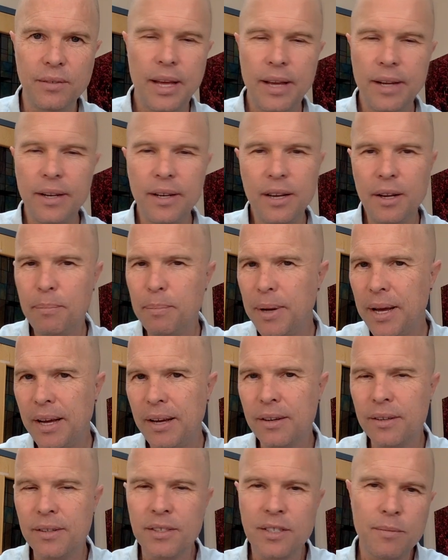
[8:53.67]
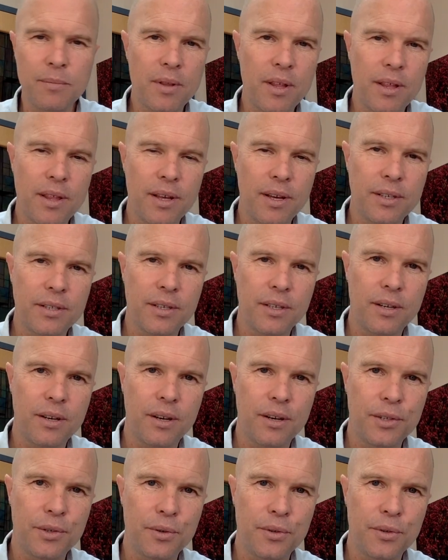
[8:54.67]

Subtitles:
and cut back on some of the things that cause you